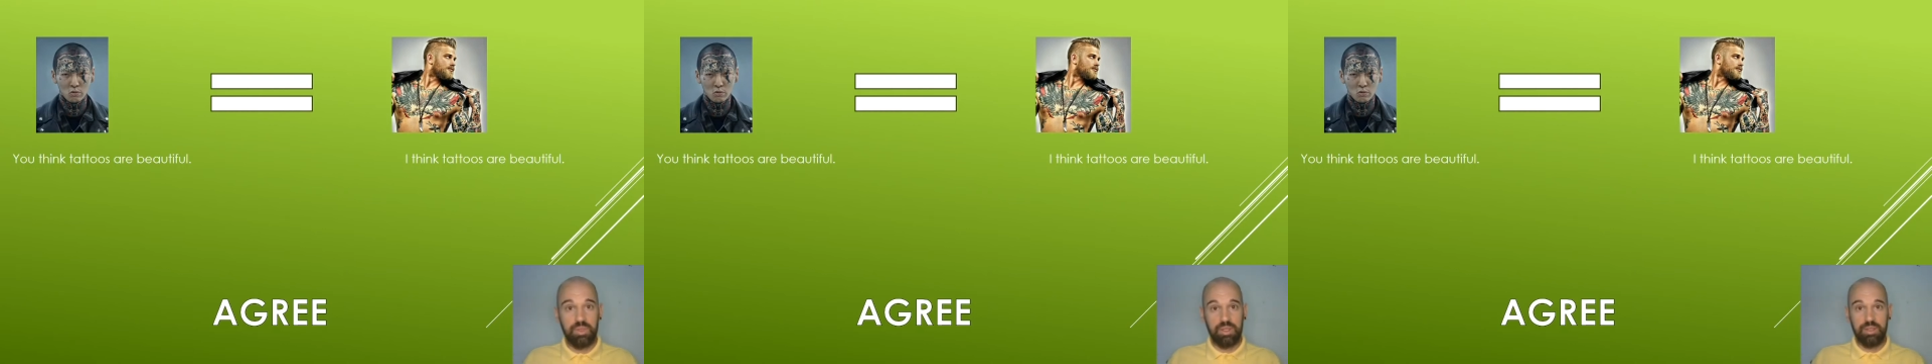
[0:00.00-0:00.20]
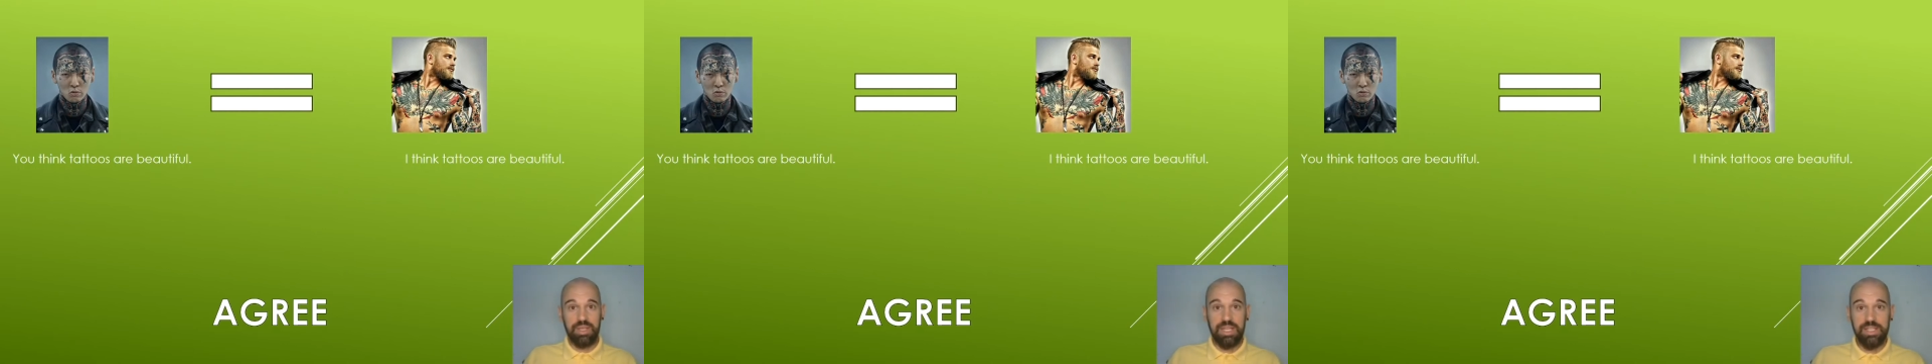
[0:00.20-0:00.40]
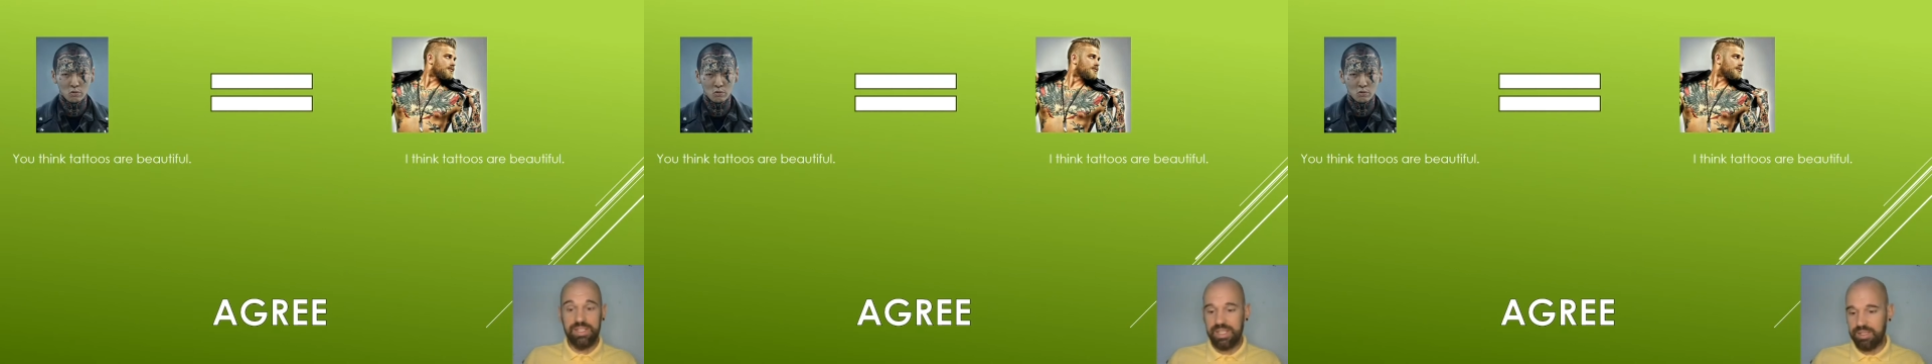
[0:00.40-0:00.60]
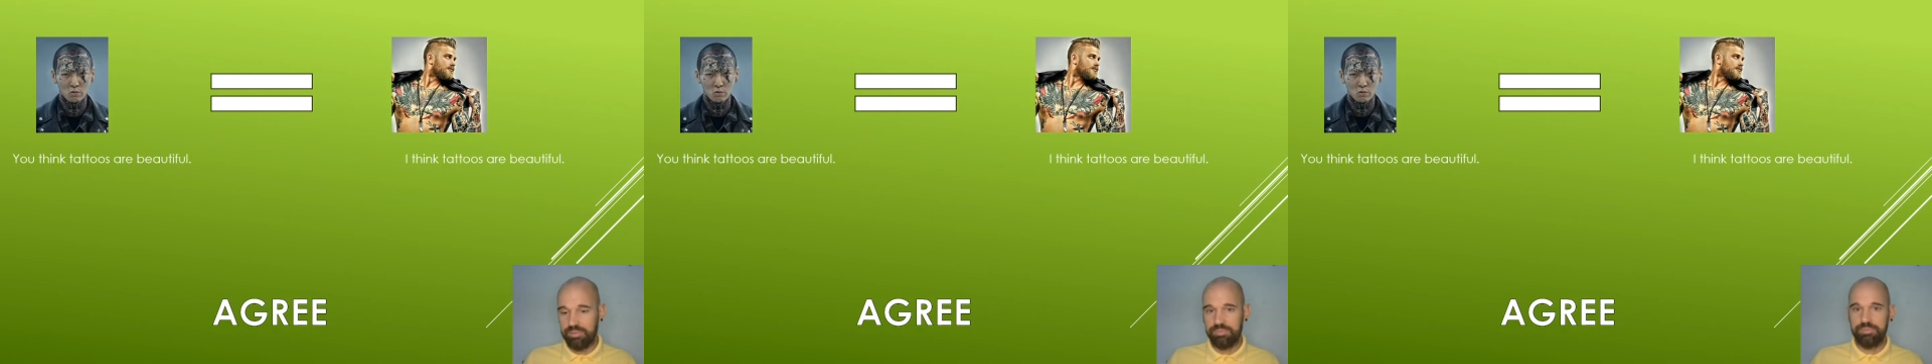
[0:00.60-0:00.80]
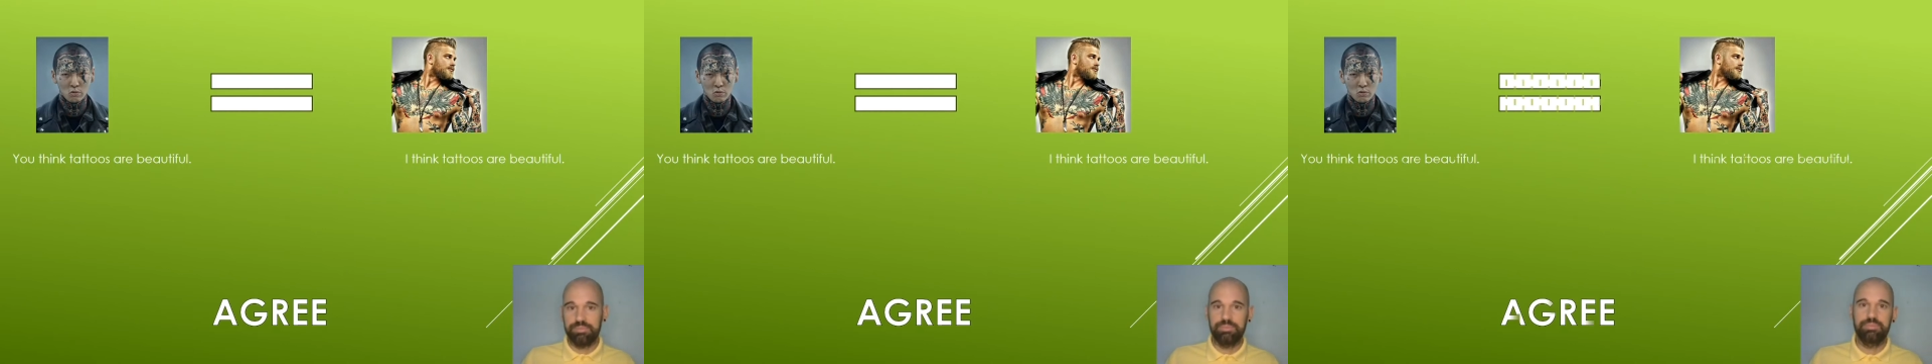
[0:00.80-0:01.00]
Easy.
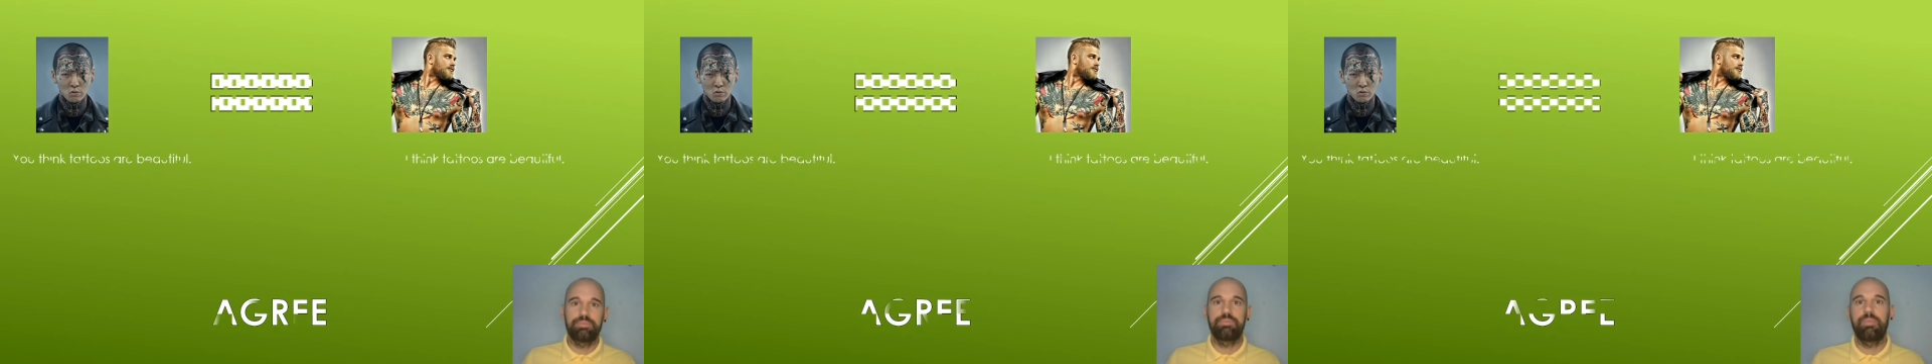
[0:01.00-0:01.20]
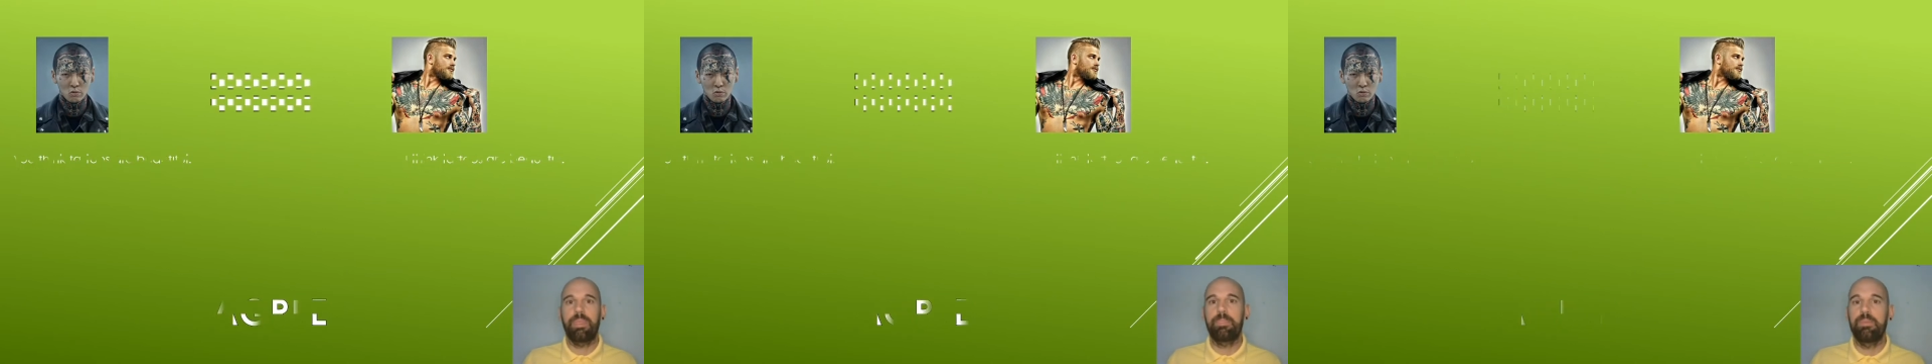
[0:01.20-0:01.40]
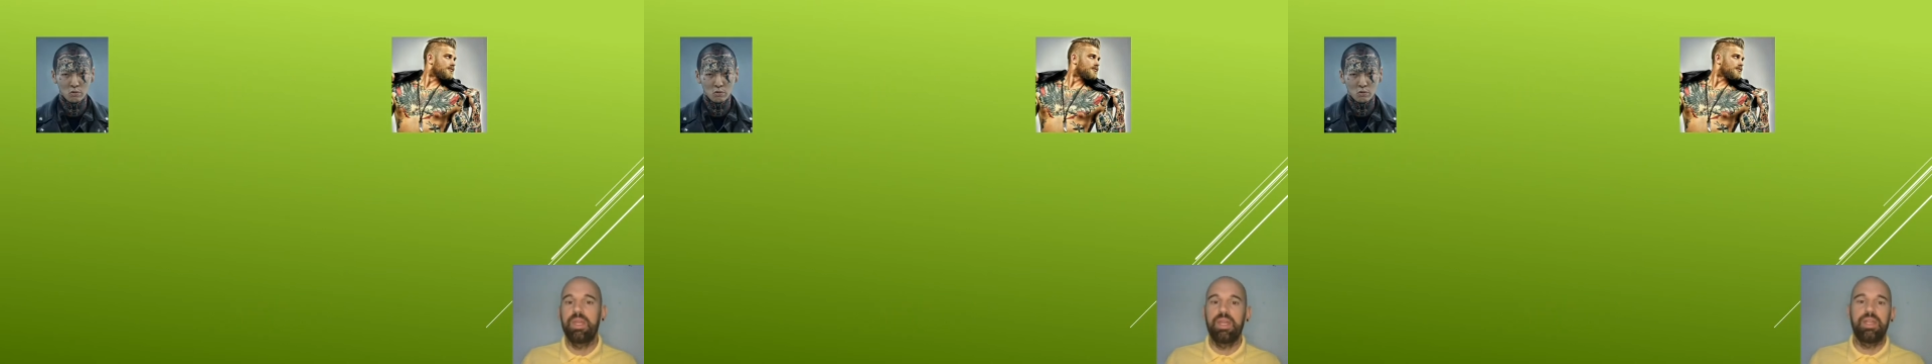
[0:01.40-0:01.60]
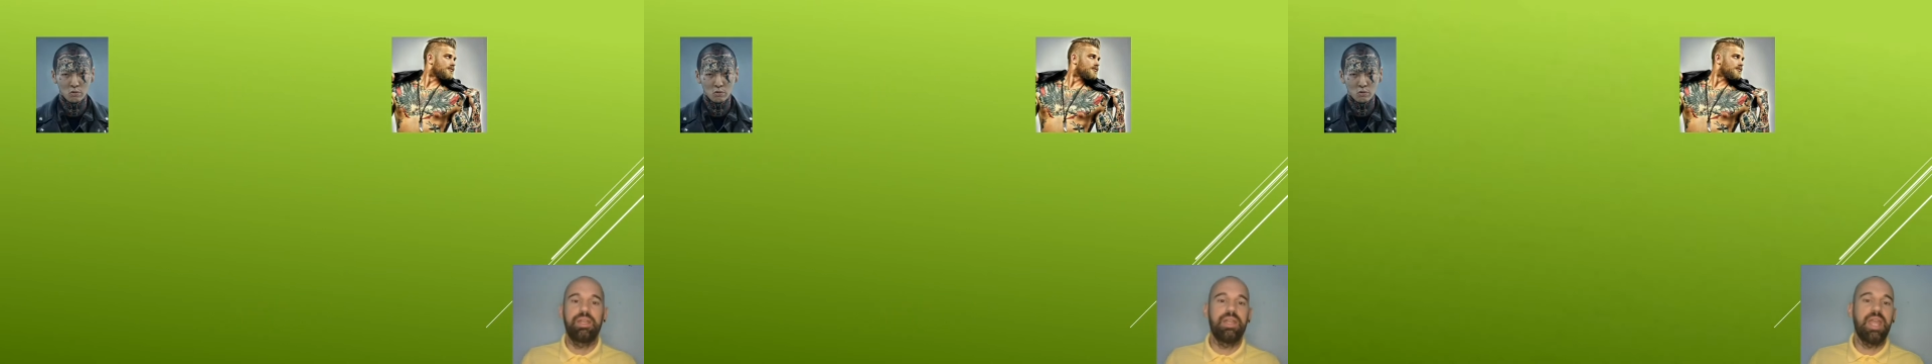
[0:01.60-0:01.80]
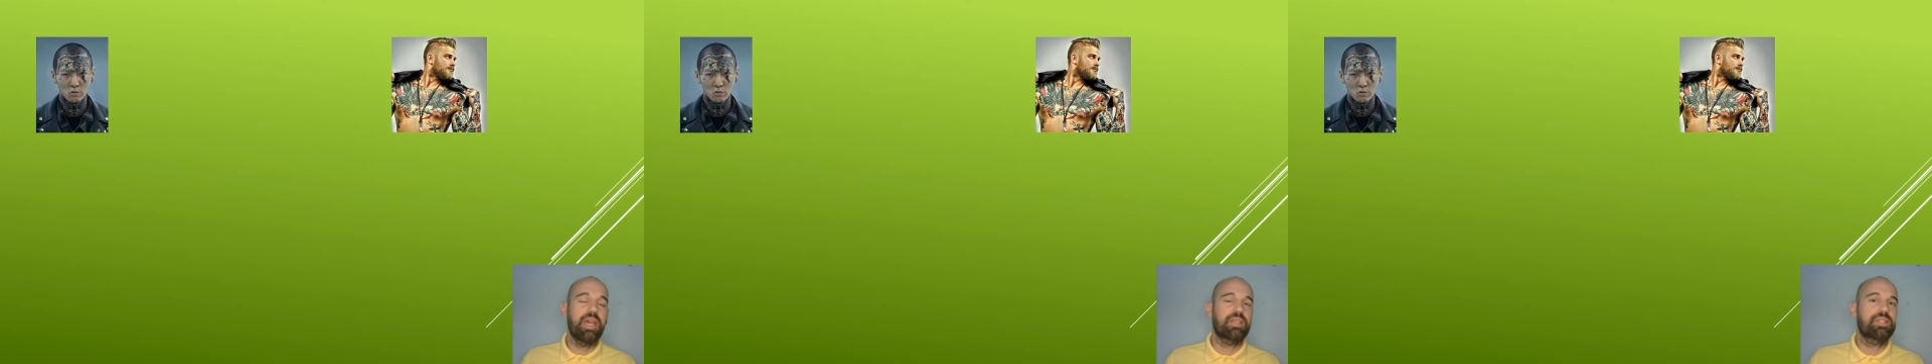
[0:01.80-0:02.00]

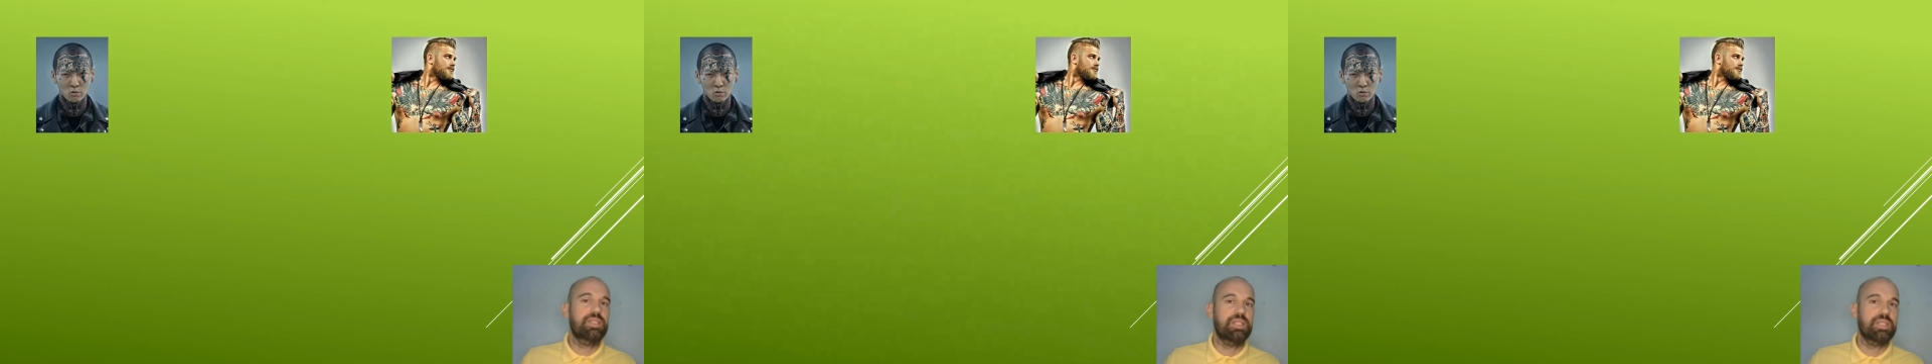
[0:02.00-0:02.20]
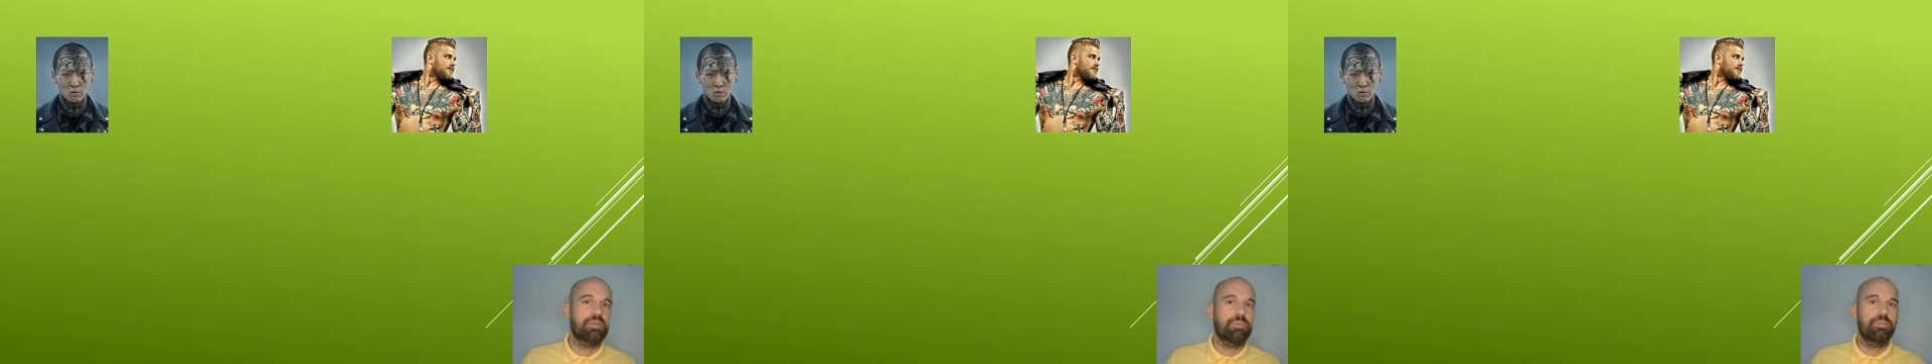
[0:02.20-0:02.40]
Next,